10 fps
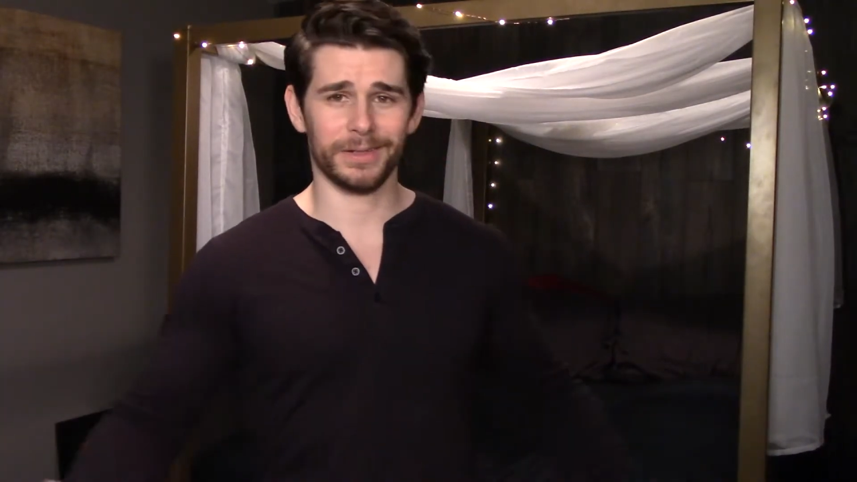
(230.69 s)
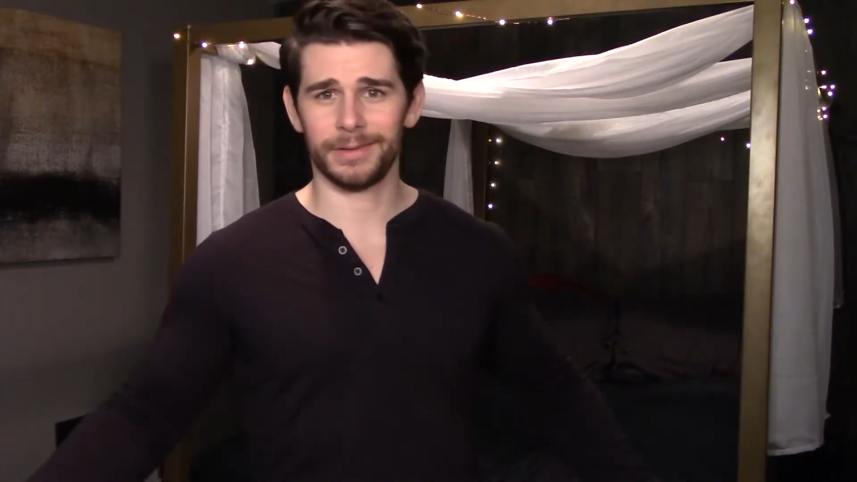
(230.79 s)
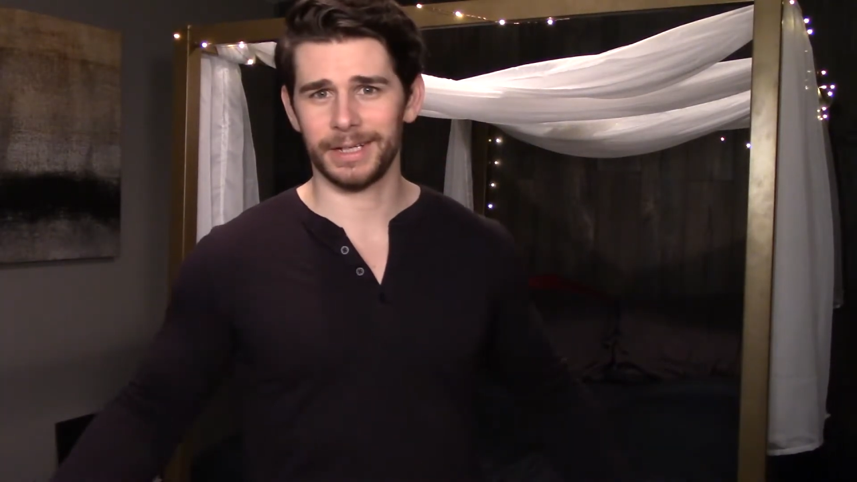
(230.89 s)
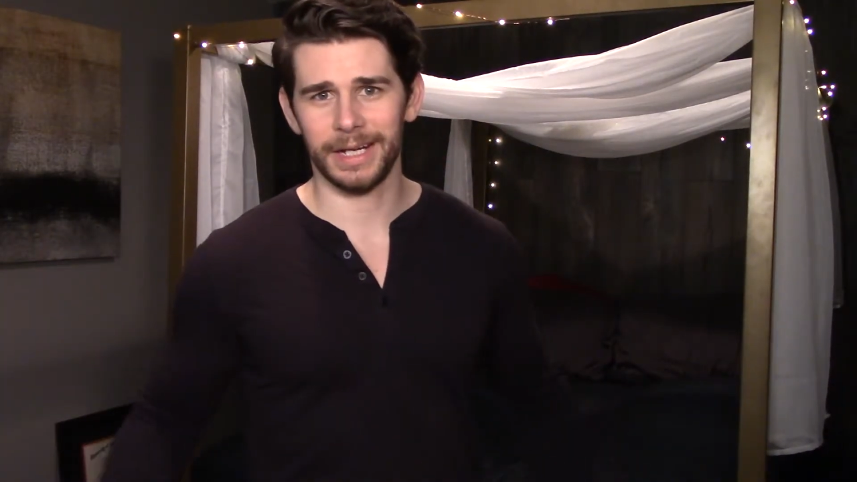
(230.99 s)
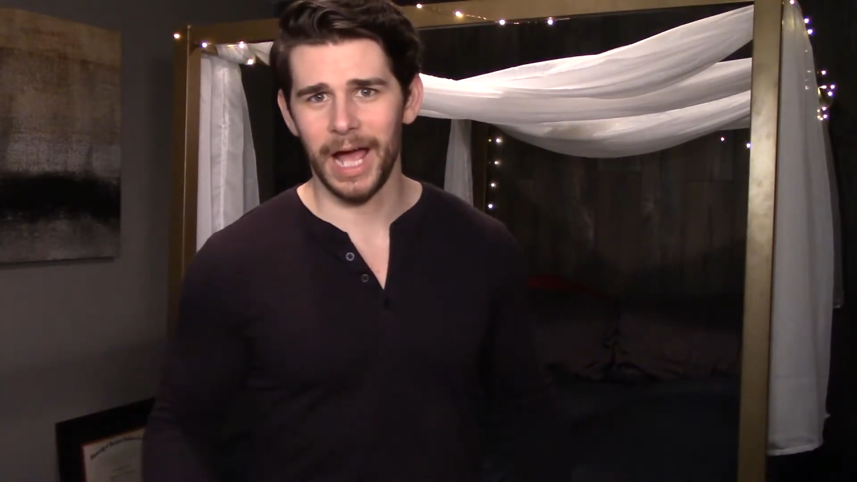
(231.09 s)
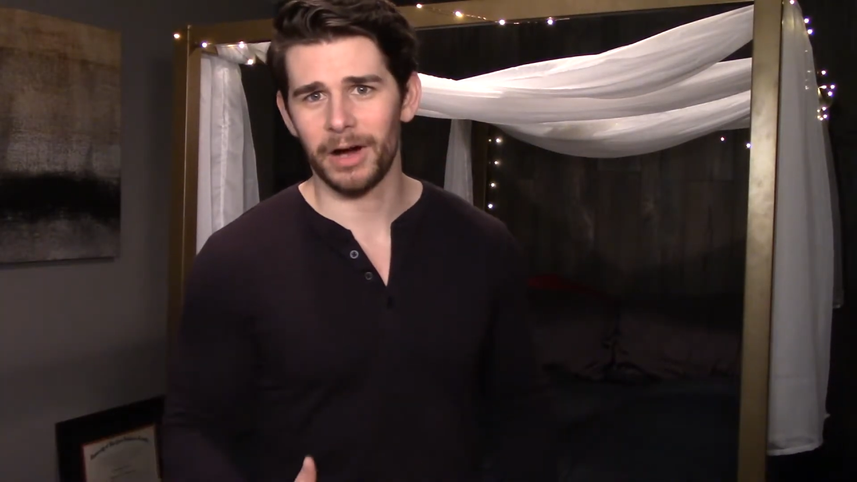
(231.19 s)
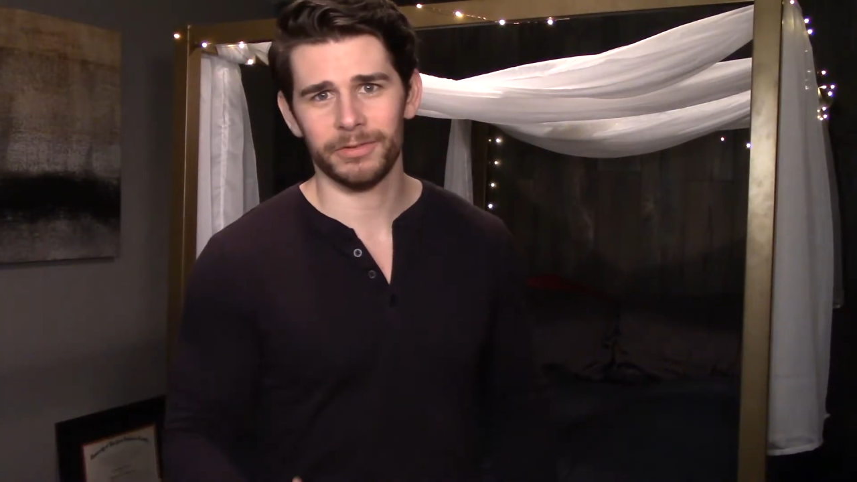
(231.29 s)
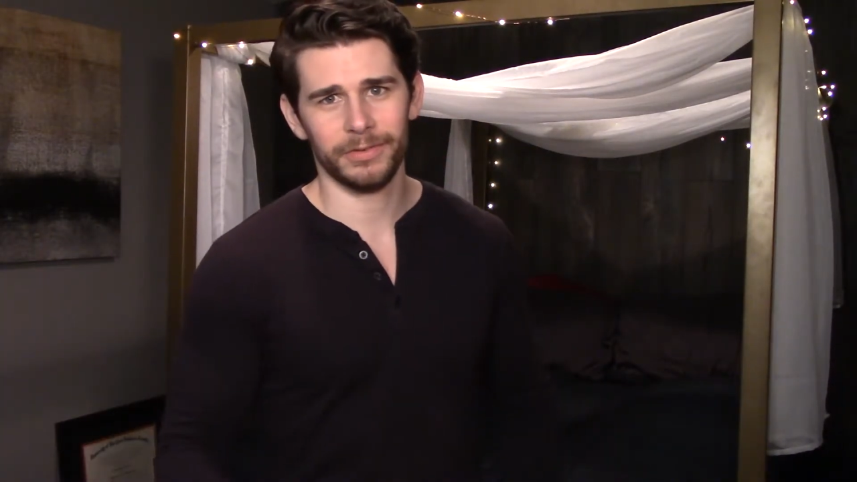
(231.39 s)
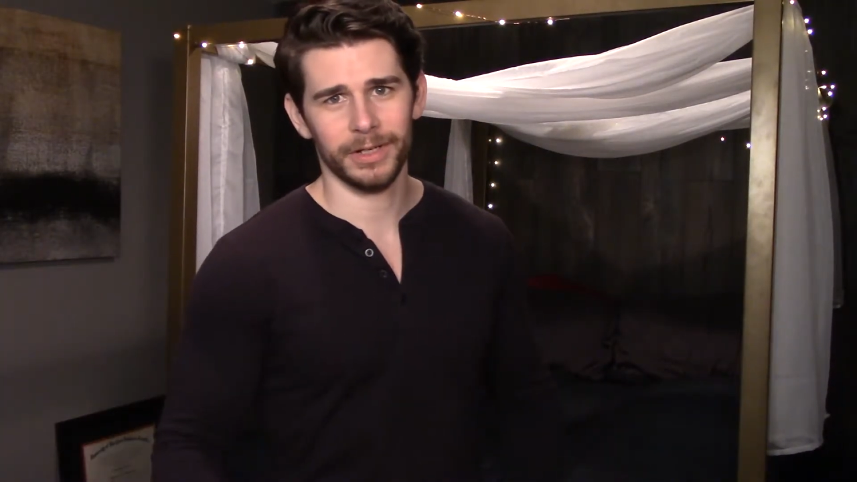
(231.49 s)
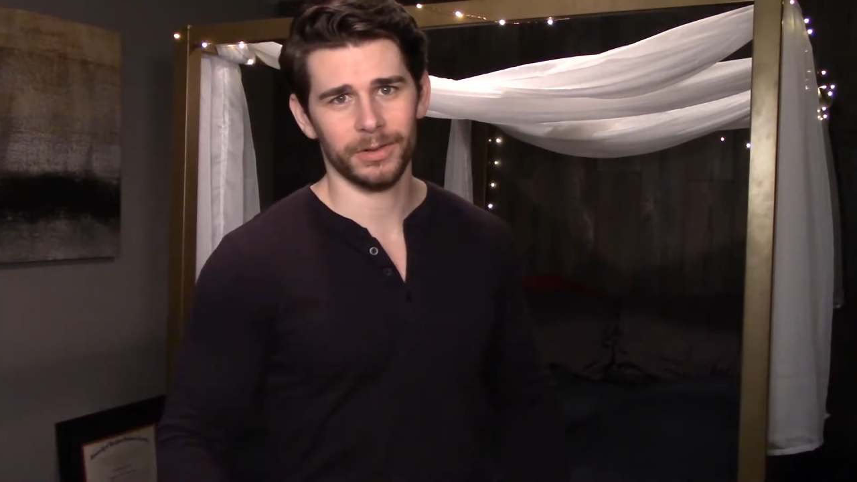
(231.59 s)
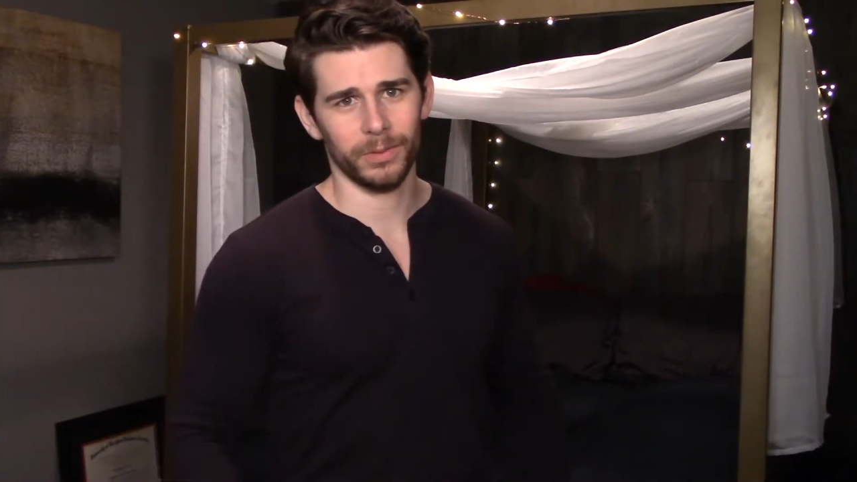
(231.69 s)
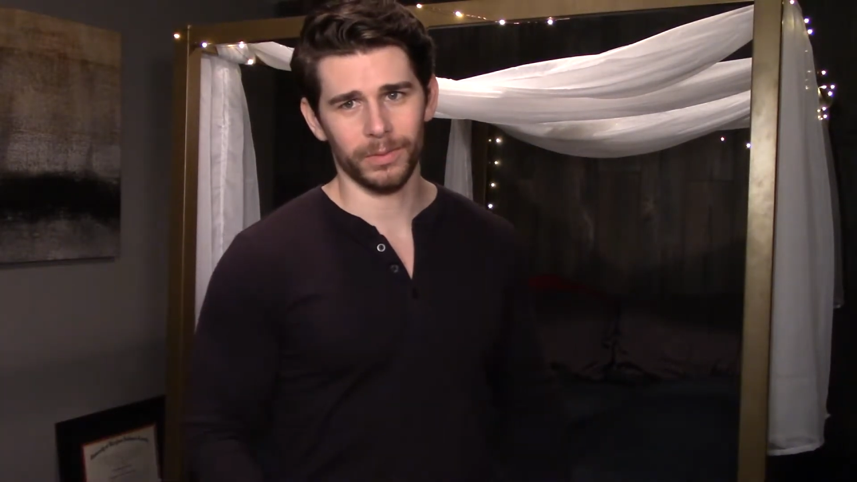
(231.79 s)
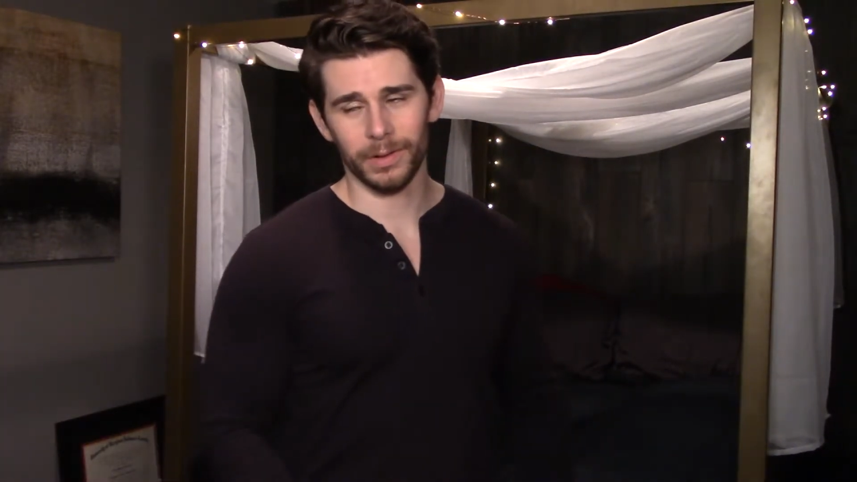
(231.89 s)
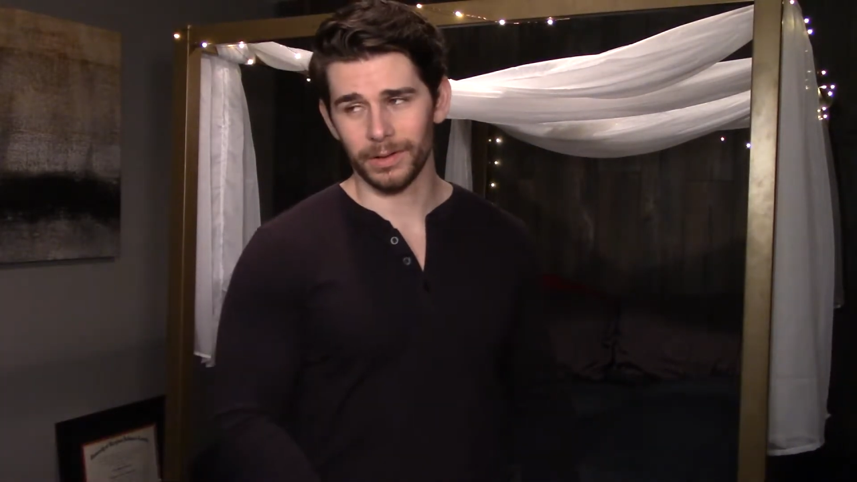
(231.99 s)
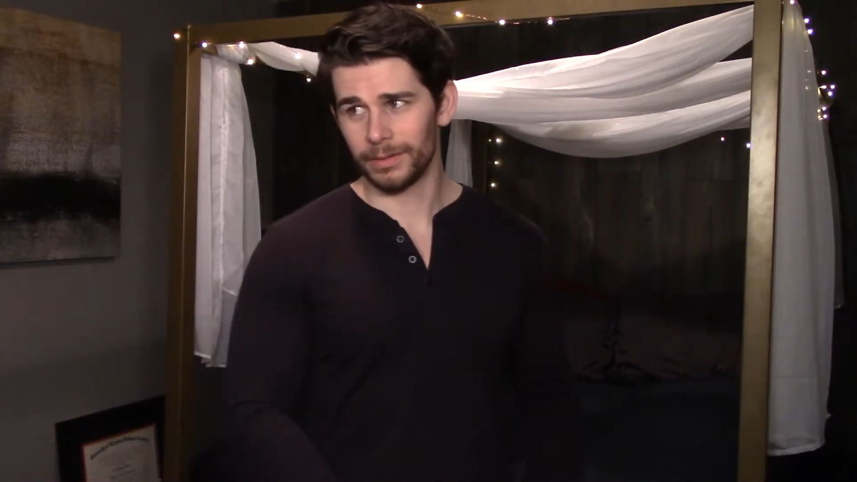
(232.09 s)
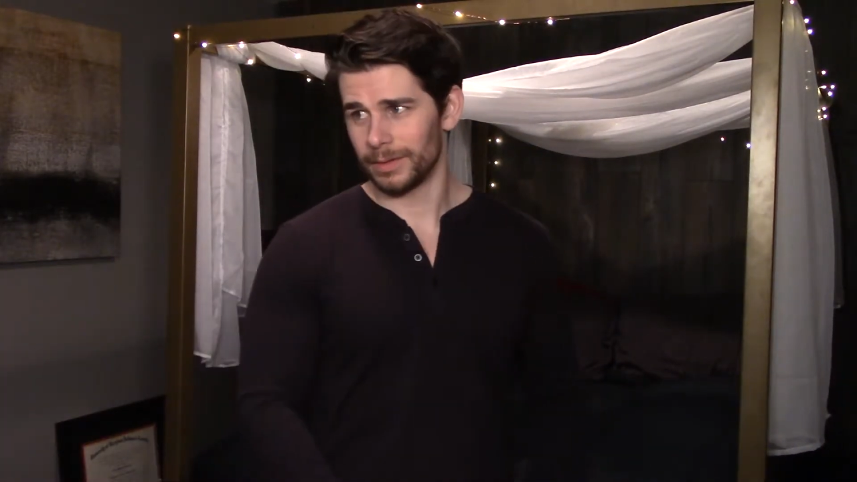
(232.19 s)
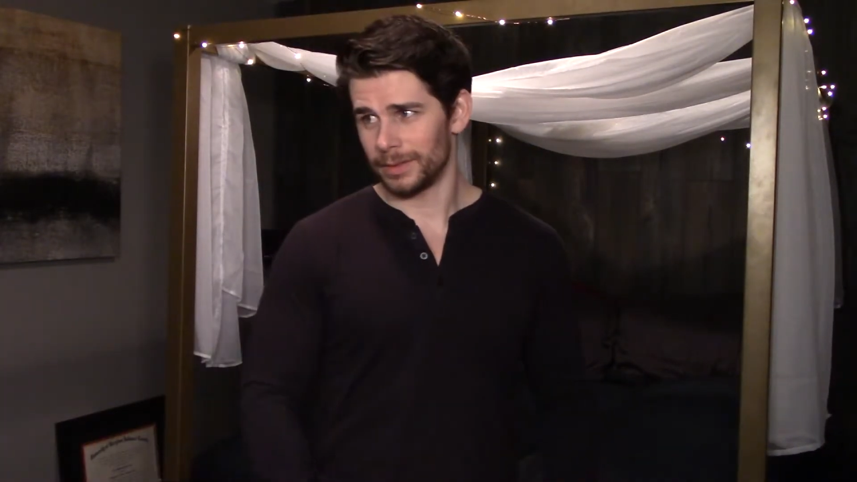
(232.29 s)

like an outfit or